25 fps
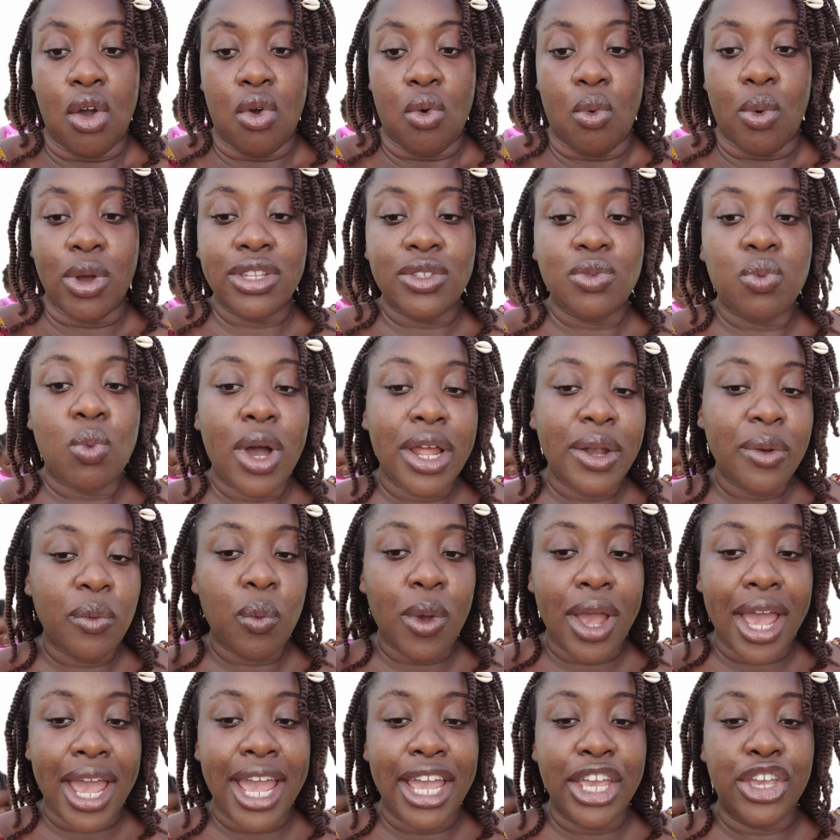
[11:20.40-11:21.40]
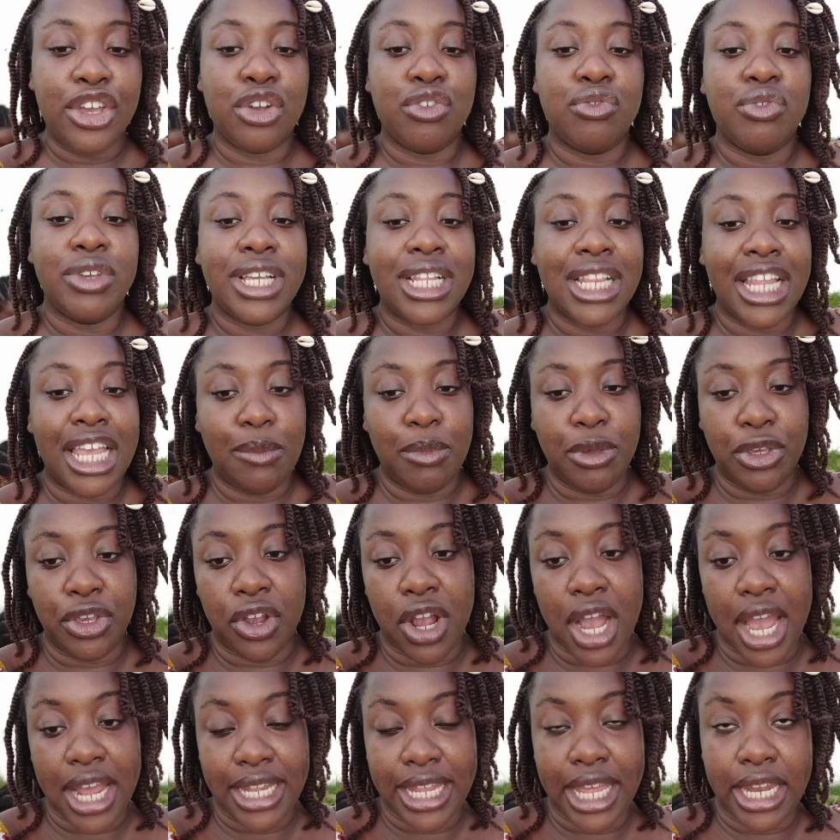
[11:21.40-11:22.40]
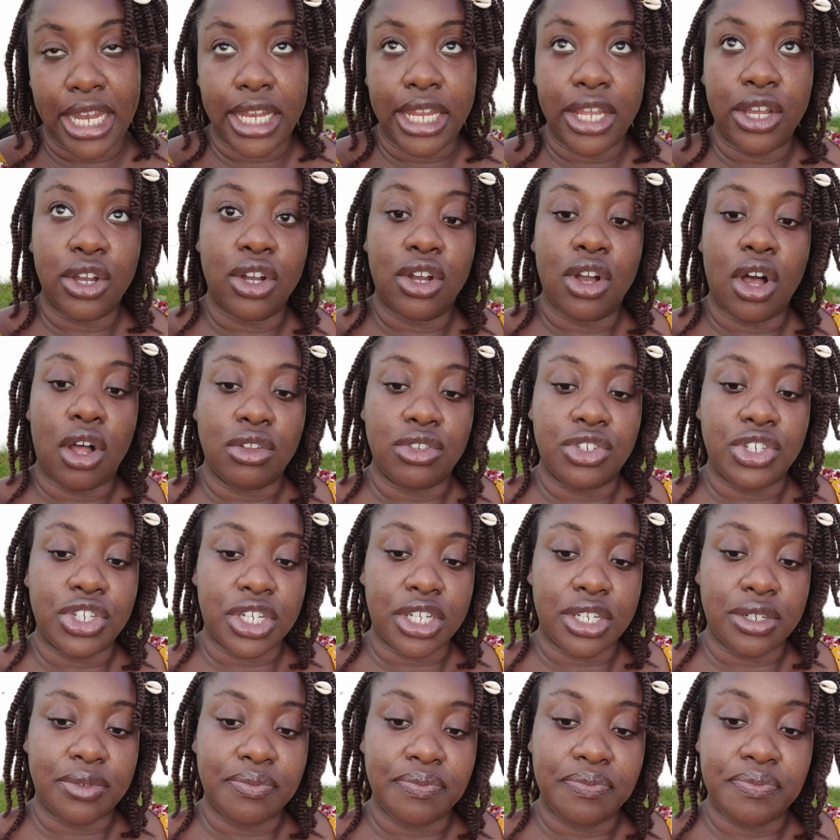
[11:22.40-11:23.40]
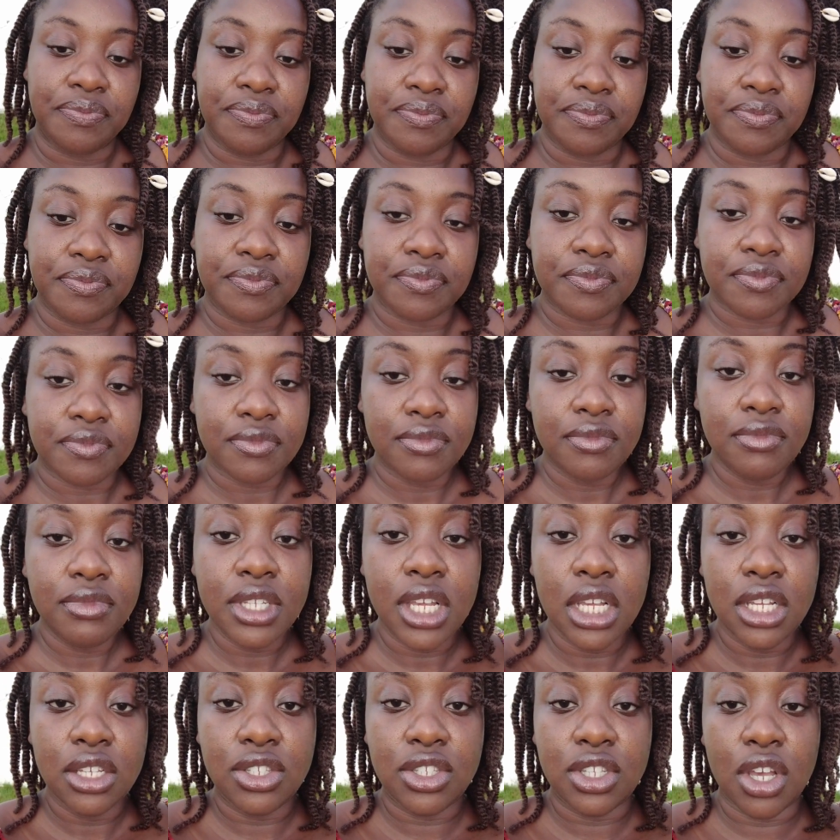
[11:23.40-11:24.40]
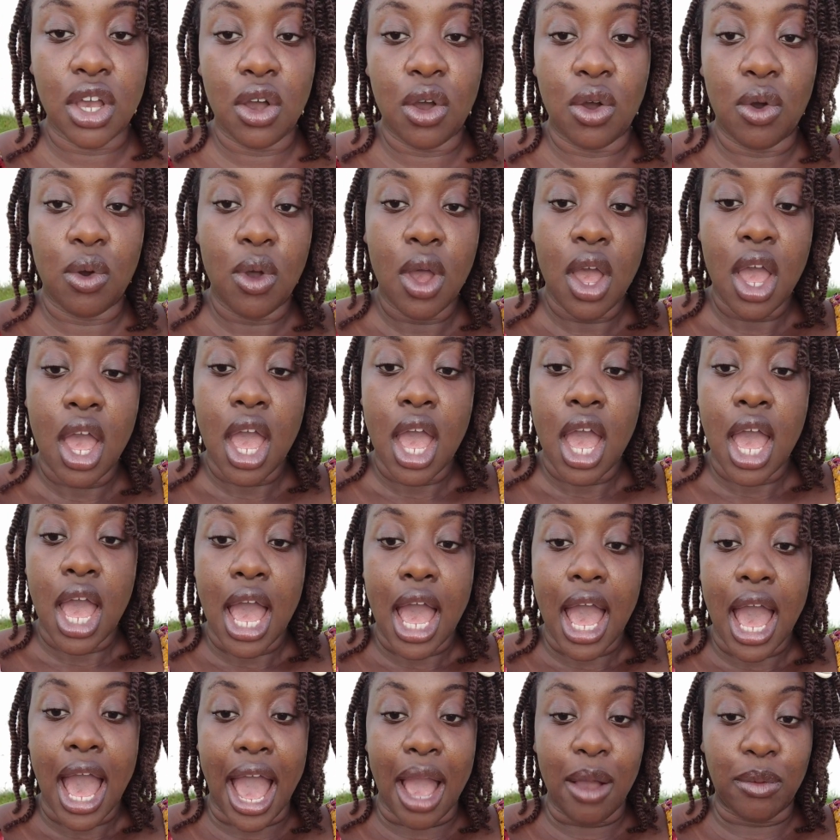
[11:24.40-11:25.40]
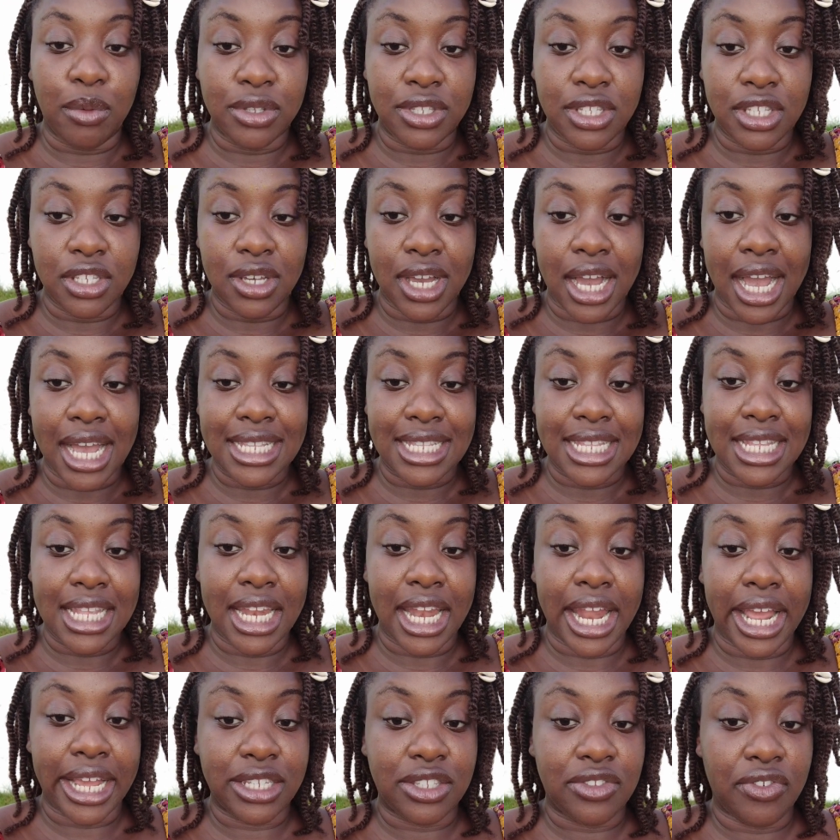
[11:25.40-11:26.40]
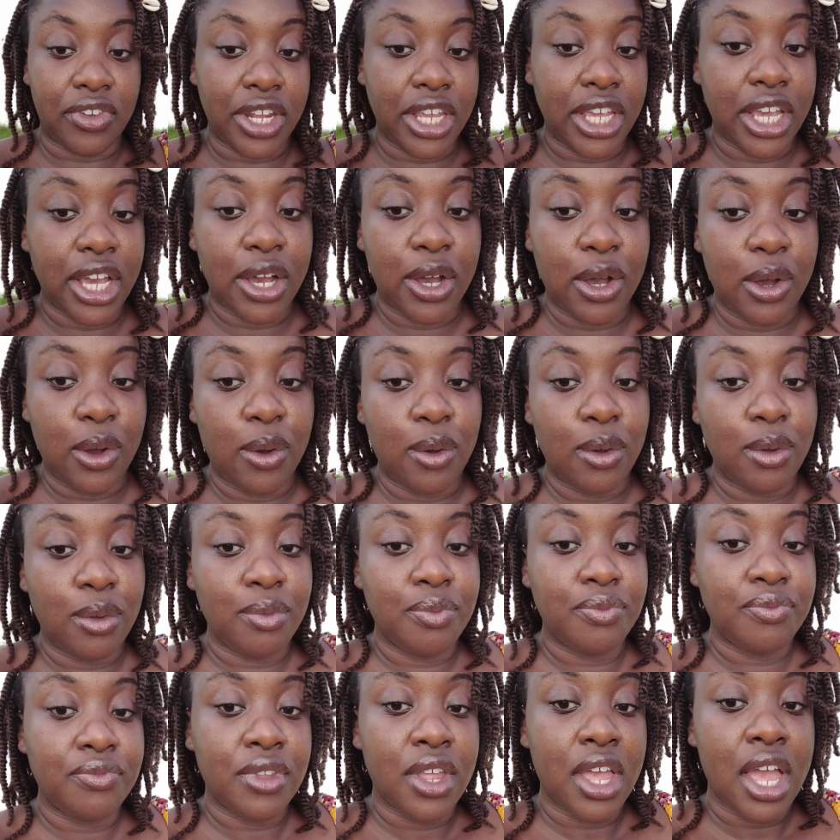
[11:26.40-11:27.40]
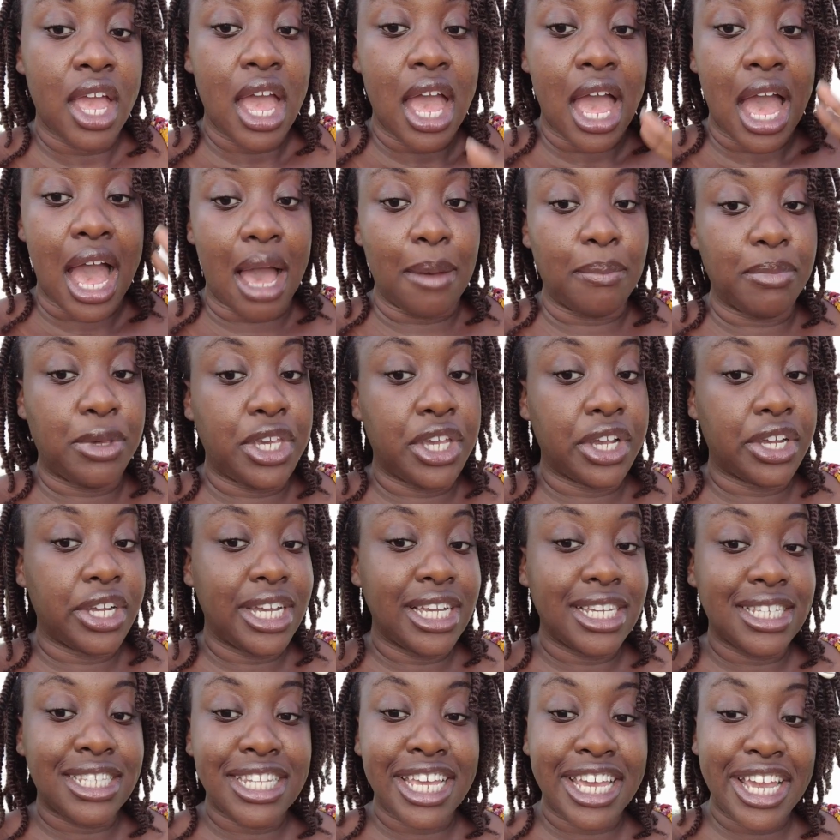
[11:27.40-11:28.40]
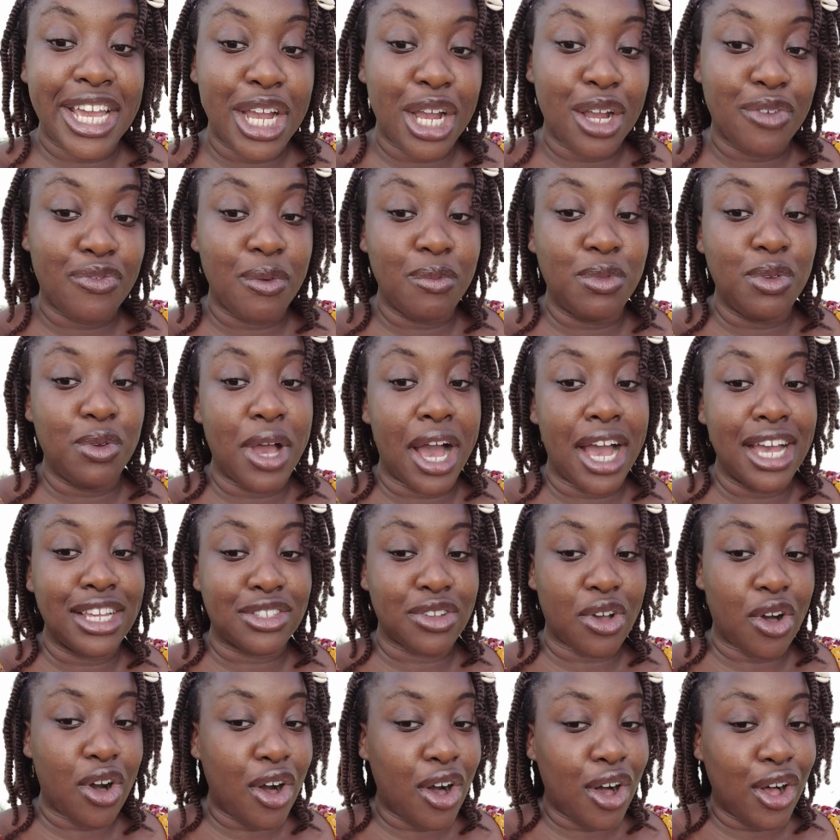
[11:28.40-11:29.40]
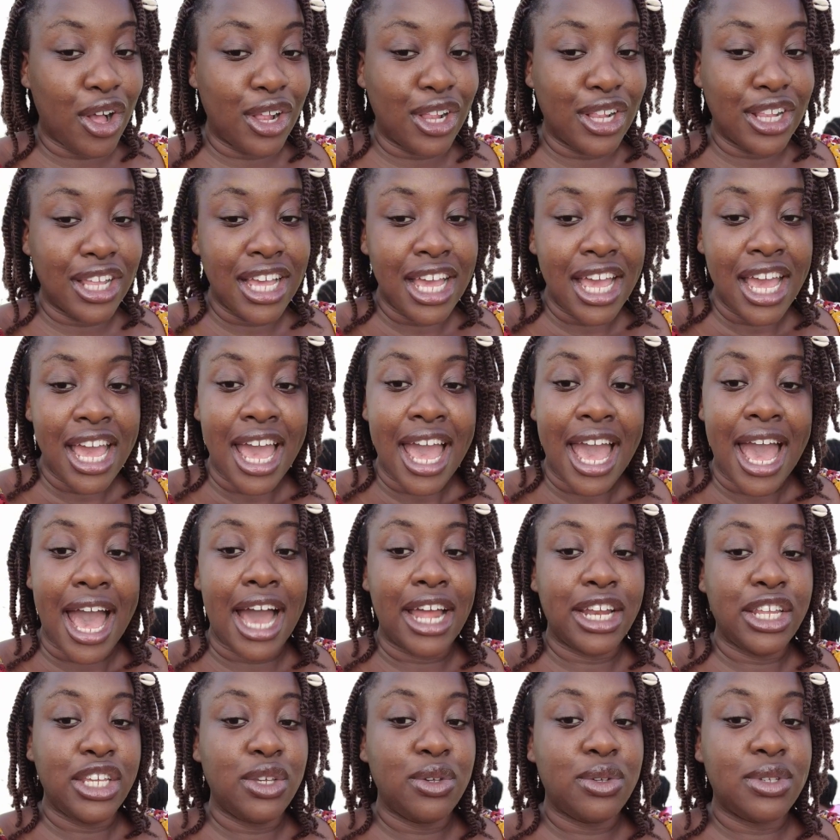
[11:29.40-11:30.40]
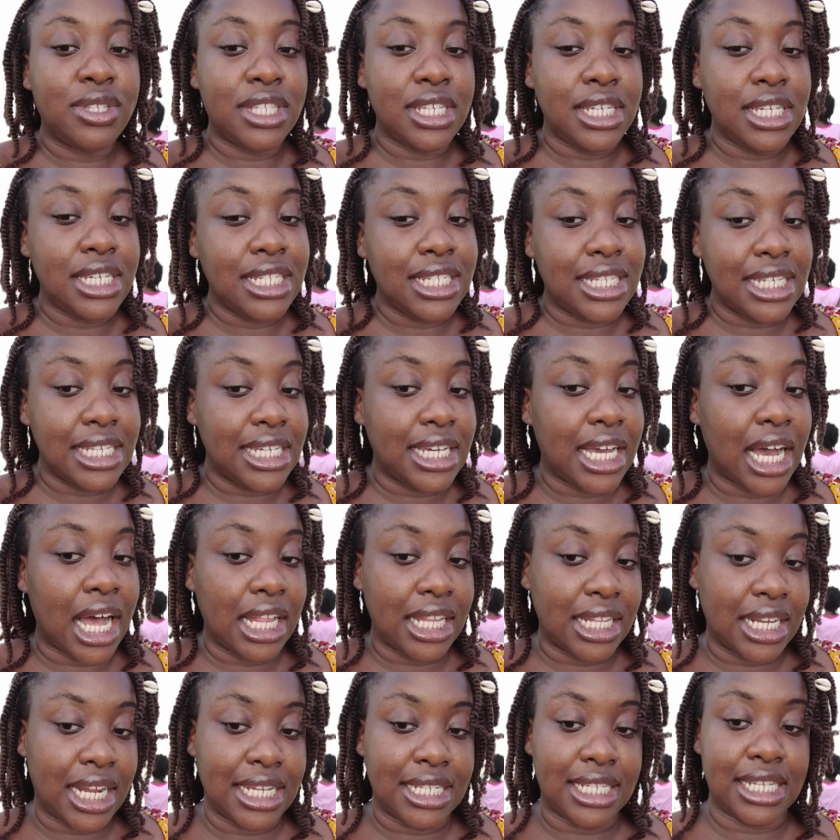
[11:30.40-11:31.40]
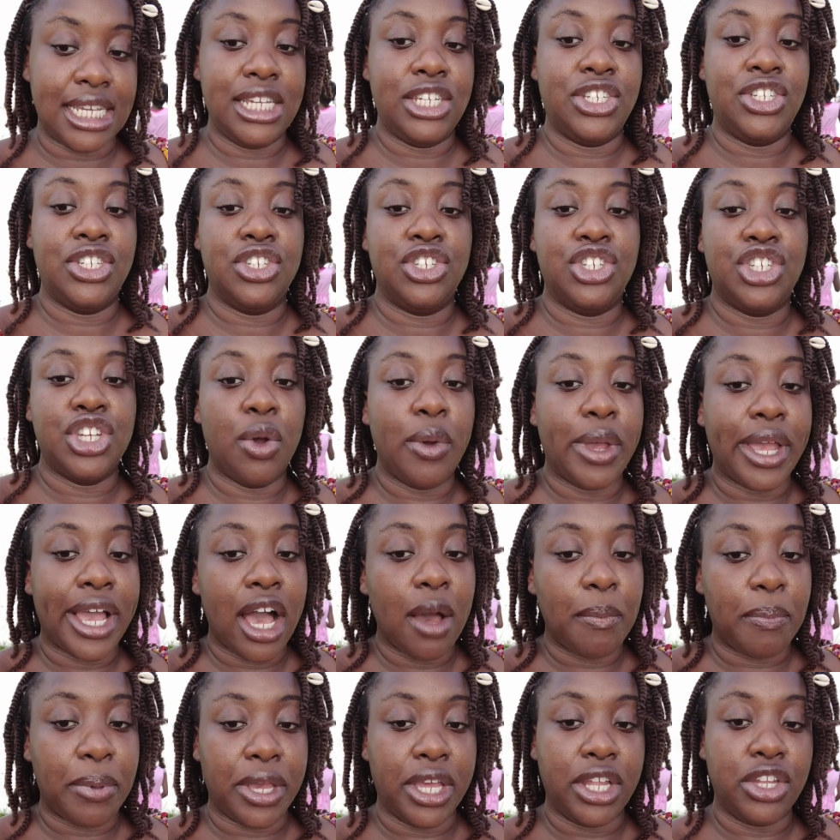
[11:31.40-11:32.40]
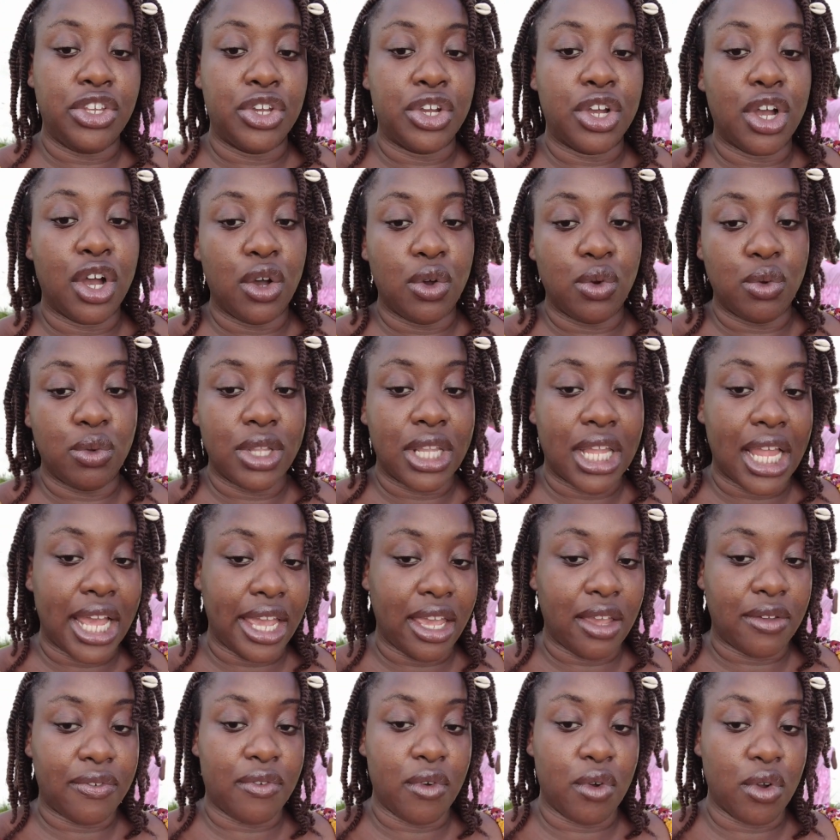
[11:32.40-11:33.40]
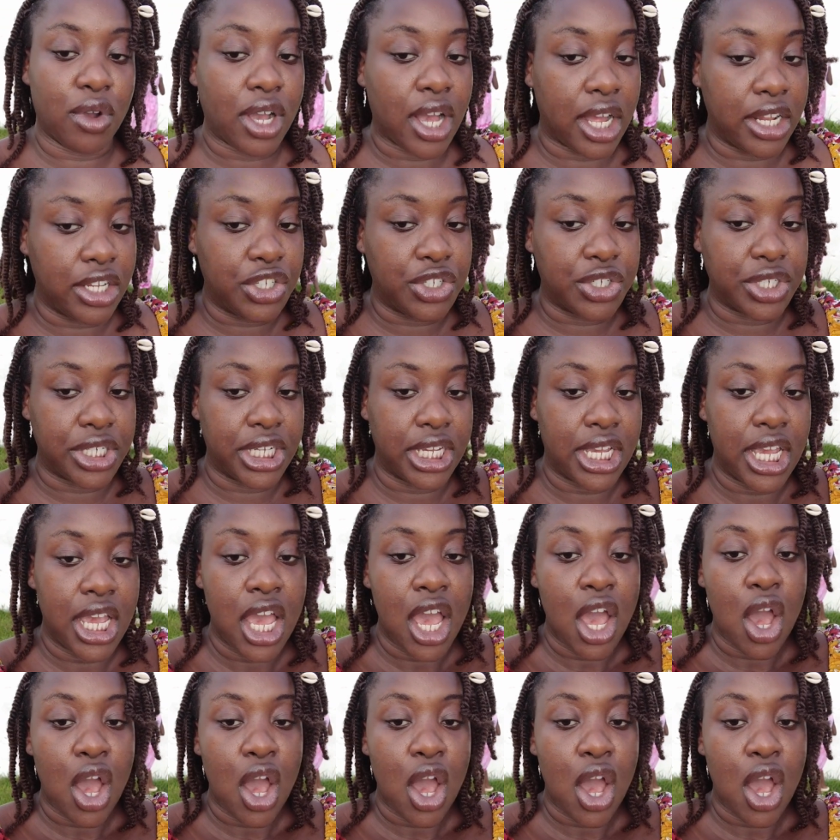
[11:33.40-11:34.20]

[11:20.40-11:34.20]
What's one way you're reclaiming your identity or culture? So I will see you guys in the next video. I'm curious to hear from you guys all. How do you see decolonization showing up in your own life or country?